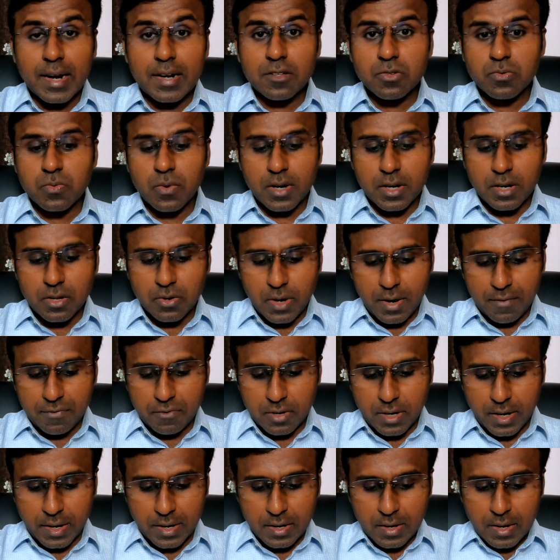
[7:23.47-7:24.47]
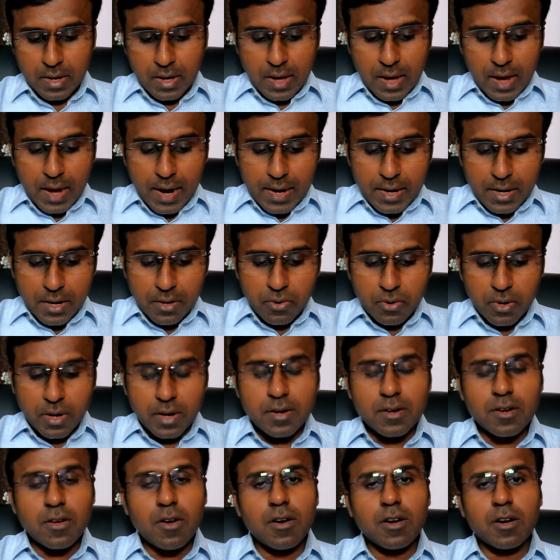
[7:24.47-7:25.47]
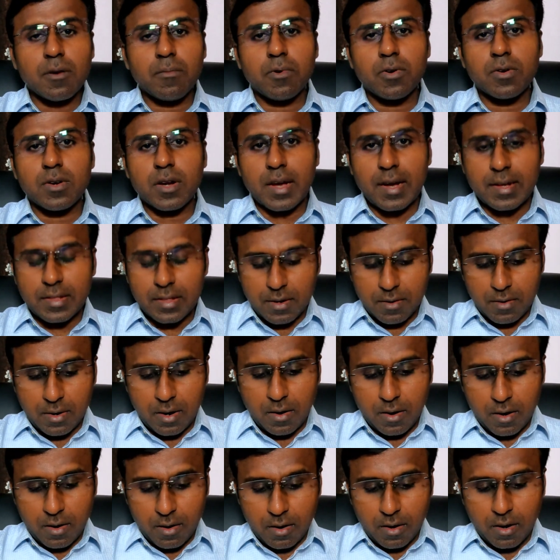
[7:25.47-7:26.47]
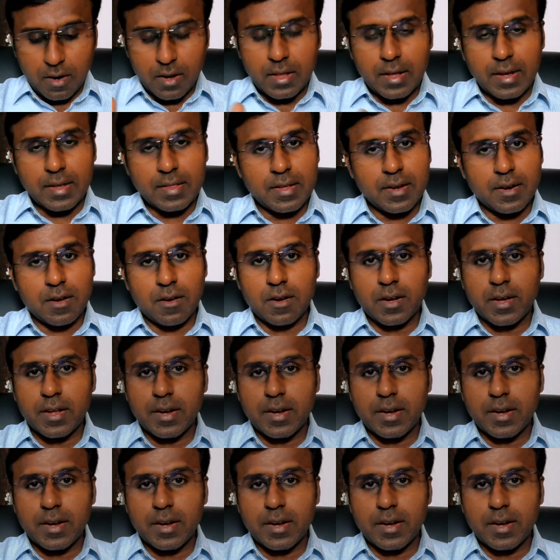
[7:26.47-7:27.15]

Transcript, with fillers: that is what you have to write and you can talk about other uh, uh, other